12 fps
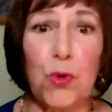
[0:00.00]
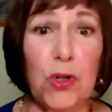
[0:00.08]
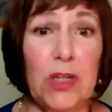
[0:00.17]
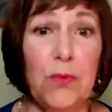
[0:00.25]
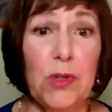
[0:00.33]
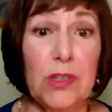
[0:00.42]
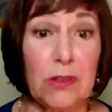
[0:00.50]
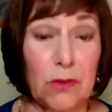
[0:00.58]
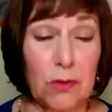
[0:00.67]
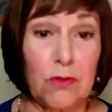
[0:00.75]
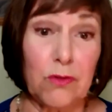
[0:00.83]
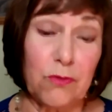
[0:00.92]
working
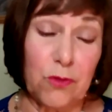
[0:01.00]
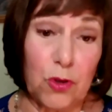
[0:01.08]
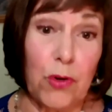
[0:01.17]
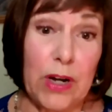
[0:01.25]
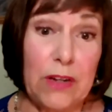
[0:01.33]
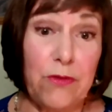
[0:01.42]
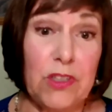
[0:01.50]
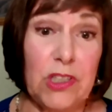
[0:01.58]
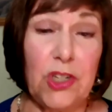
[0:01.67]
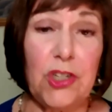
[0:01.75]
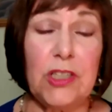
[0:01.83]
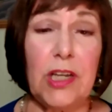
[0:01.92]
with great
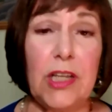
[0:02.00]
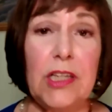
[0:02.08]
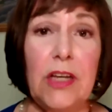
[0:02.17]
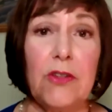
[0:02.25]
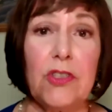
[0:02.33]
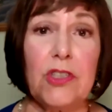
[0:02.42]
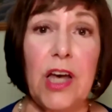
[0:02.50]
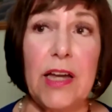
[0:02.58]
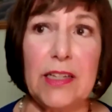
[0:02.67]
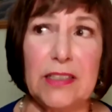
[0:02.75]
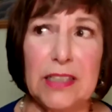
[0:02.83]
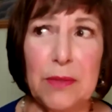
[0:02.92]
physicians on the other
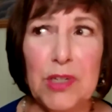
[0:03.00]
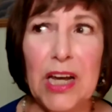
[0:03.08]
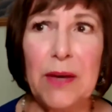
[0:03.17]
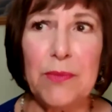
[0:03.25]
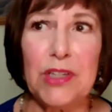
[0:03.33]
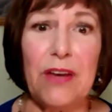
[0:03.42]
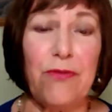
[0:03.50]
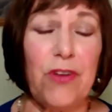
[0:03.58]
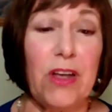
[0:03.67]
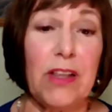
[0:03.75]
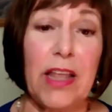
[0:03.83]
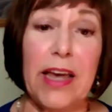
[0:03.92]
side. And sometimes I
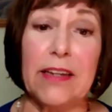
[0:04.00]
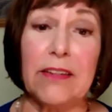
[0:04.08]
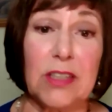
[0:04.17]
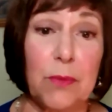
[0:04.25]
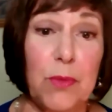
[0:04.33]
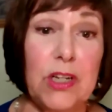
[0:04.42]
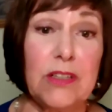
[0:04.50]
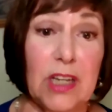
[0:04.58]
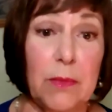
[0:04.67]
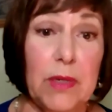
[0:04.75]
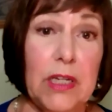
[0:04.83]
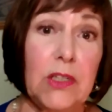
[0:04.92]
felt like
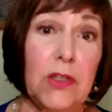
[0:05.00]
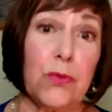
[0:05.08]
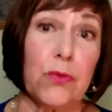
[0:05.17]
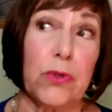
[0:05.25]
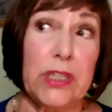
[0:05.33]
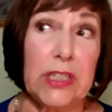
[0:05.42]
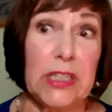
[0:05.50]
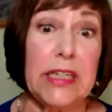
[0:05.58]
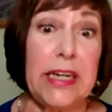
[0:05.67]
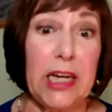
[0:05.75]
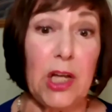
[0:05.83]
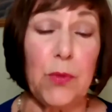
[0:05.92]
somebody's come in to
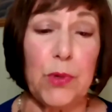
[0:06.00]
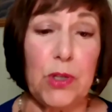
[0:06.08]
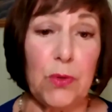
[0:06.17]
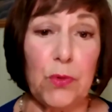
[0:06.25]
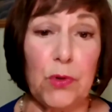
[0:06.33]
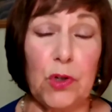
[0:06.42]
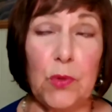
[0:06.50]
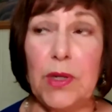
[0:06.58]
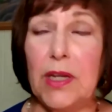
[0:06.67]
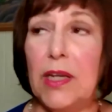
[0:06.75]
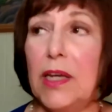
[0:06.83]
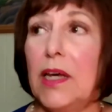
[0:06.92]
really help in the
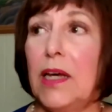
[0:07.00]
room.